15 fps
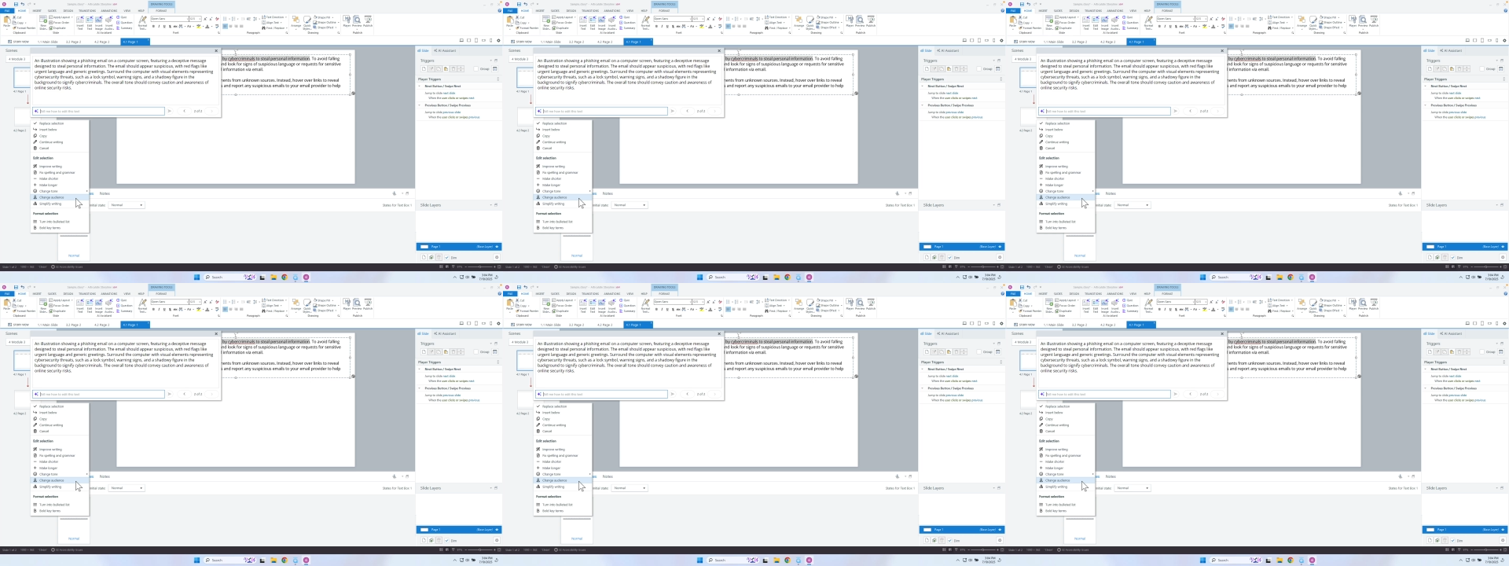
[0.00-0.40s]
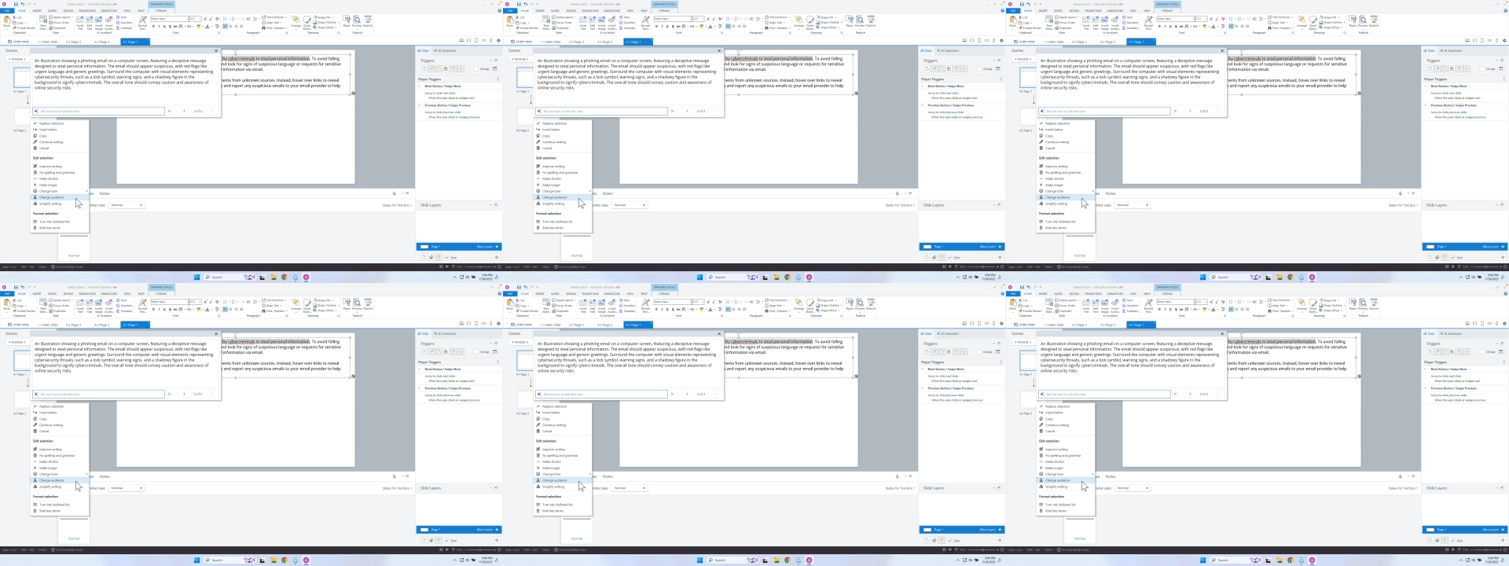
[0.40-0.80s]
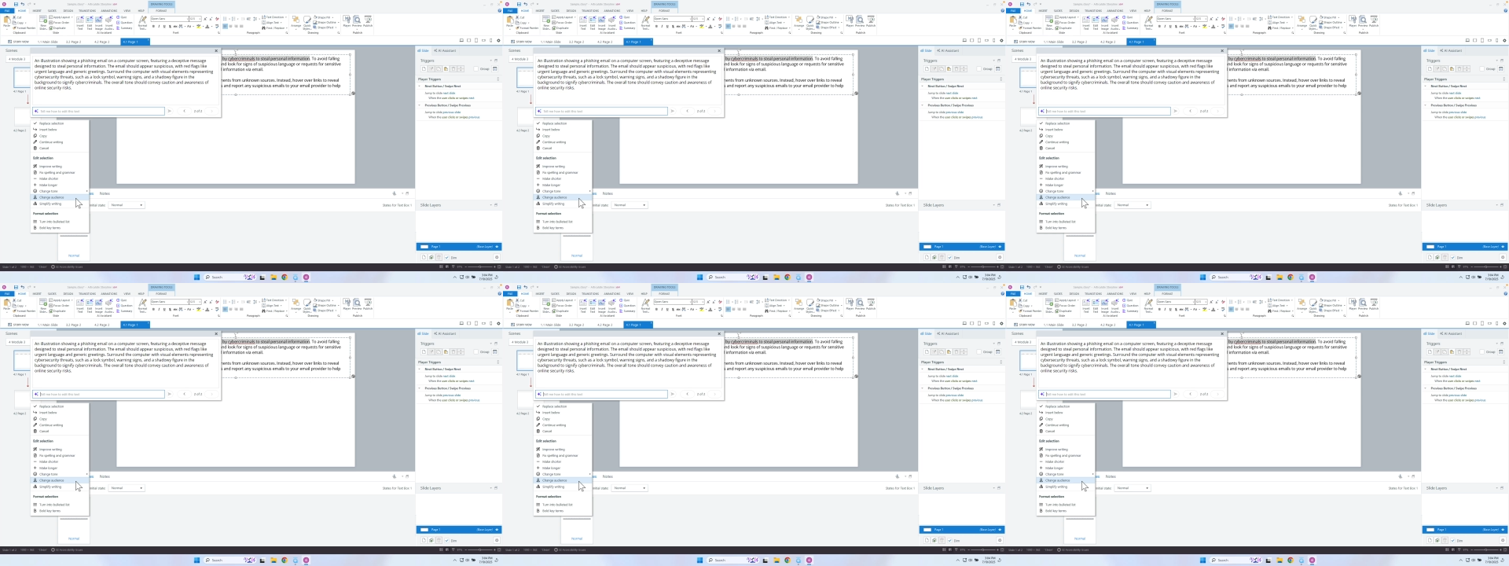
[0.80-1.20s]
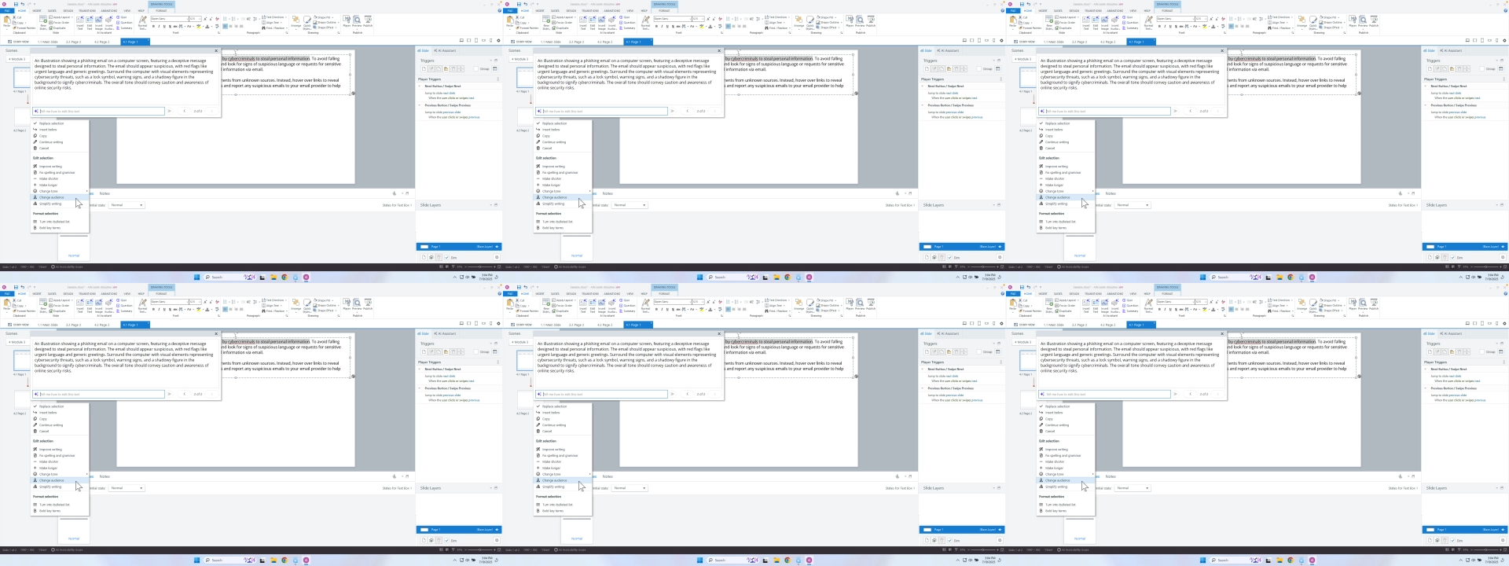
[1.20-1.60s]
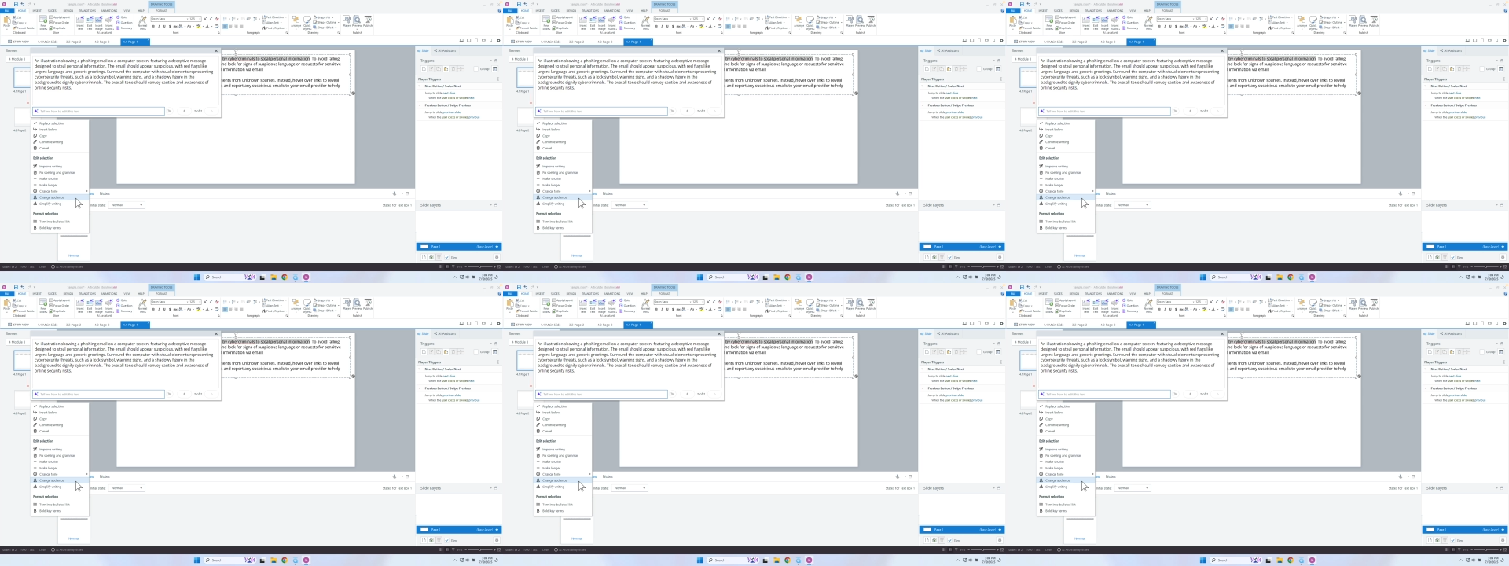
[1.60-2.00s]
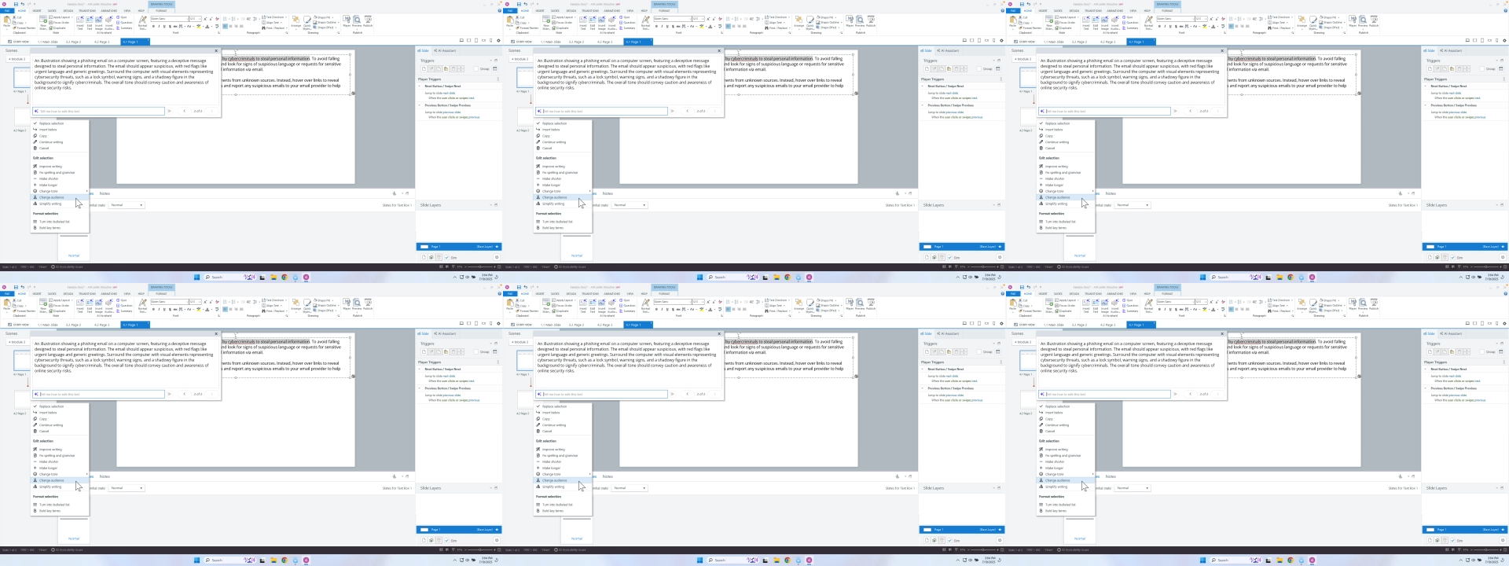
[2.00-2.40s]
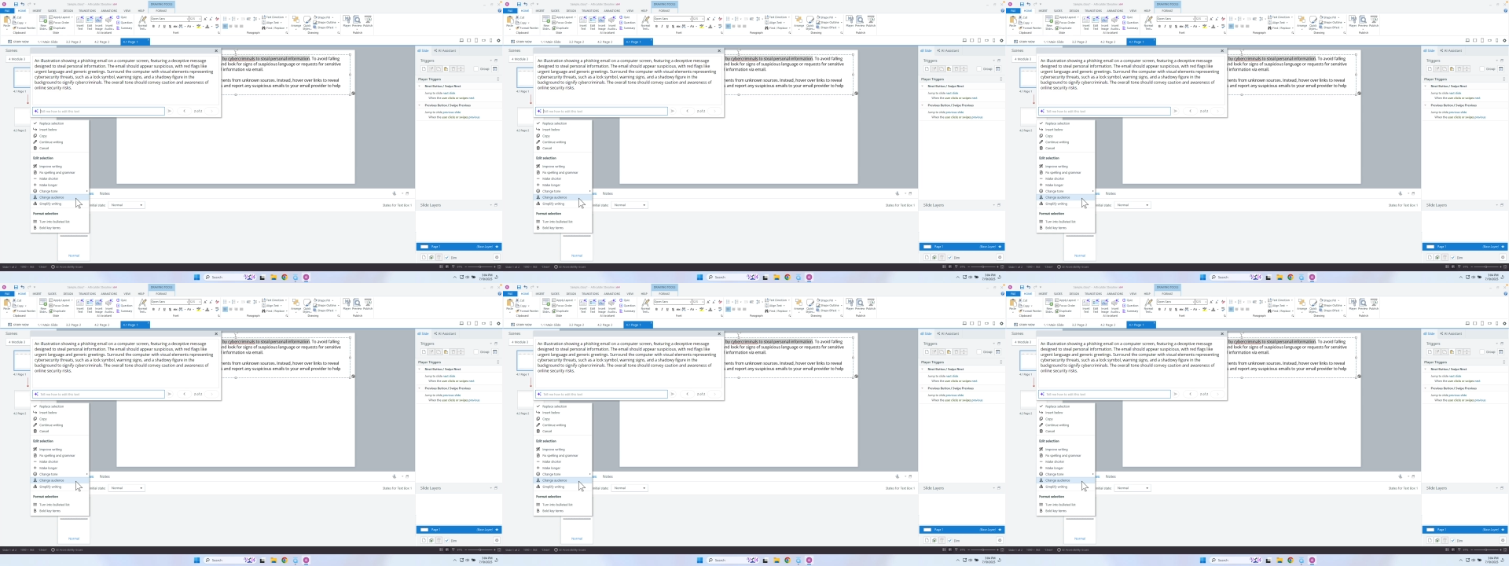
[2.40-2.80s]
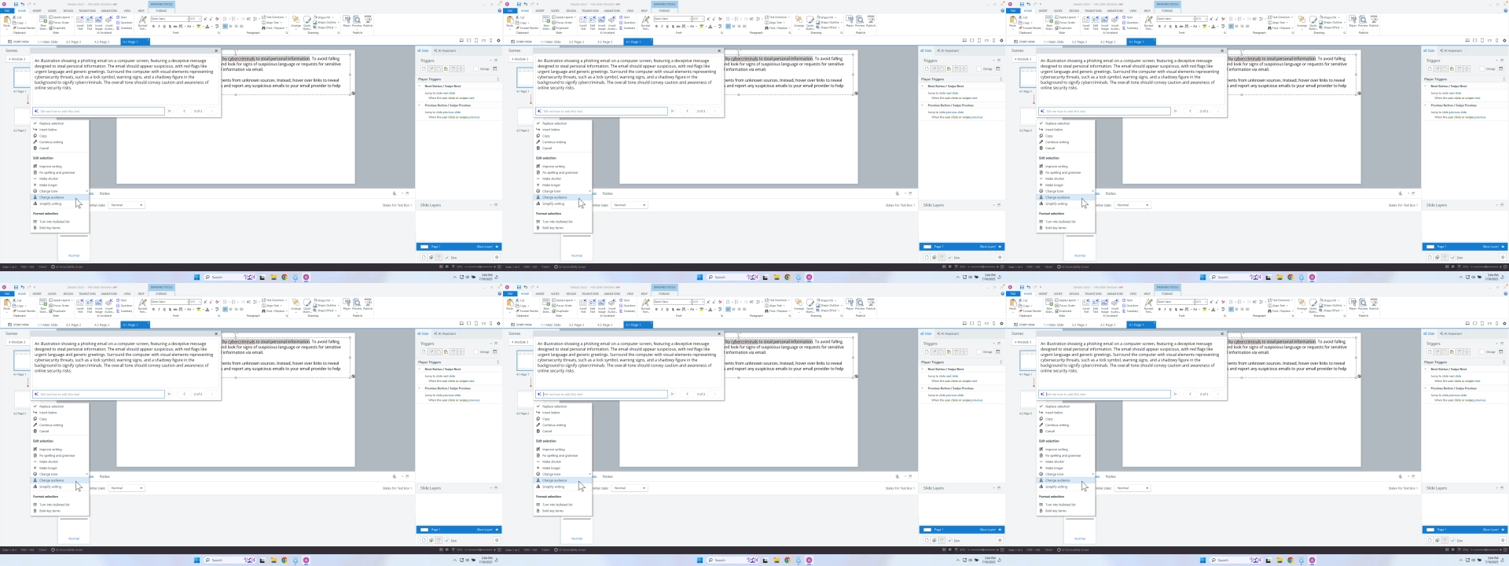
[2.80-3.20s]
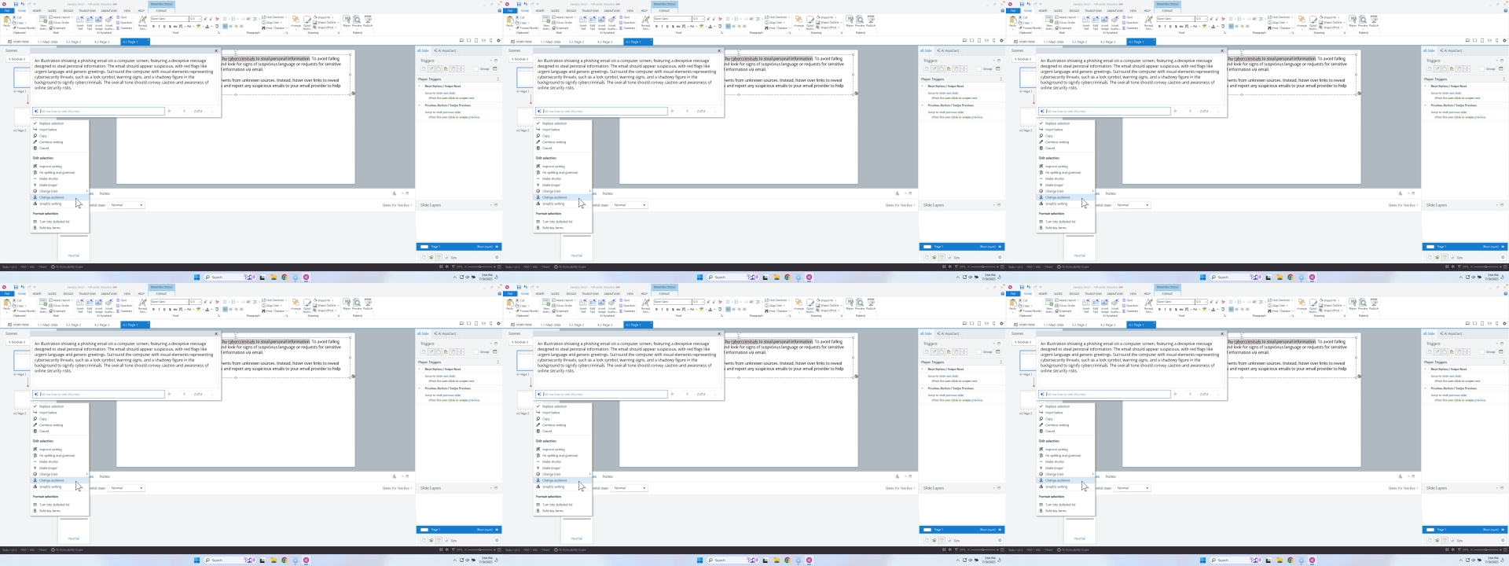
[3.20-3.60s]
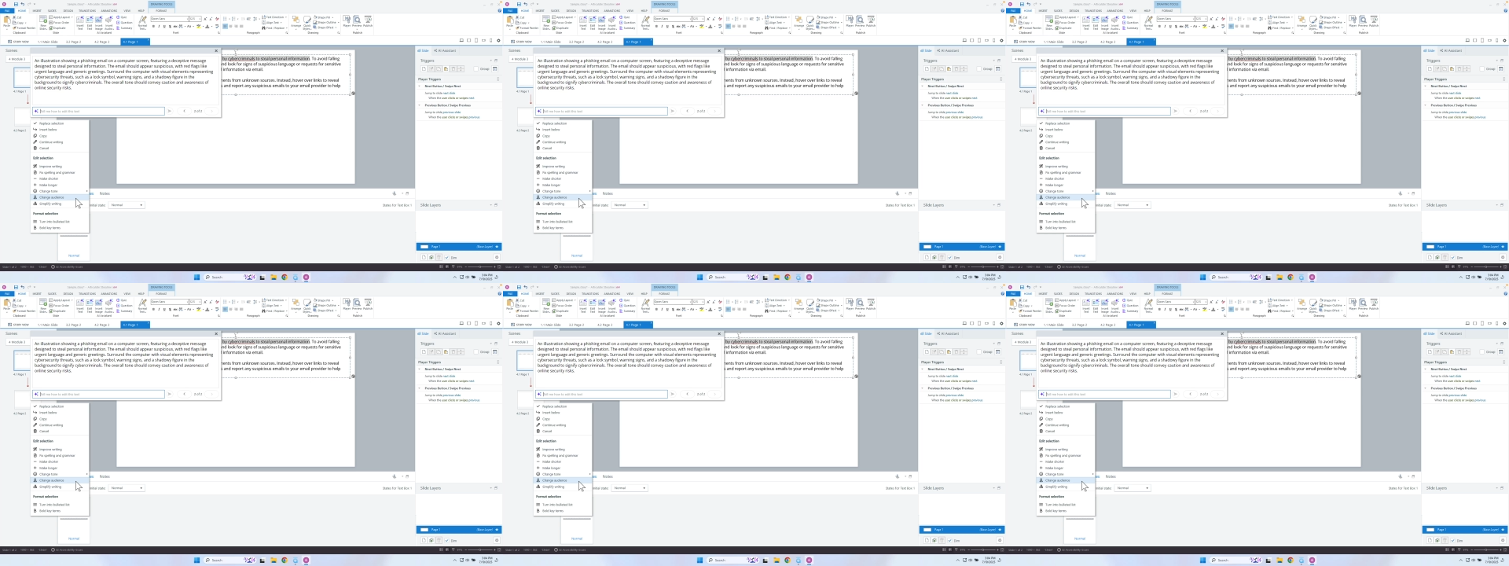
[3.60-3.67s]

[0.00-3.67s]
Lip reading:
(no speaker visible)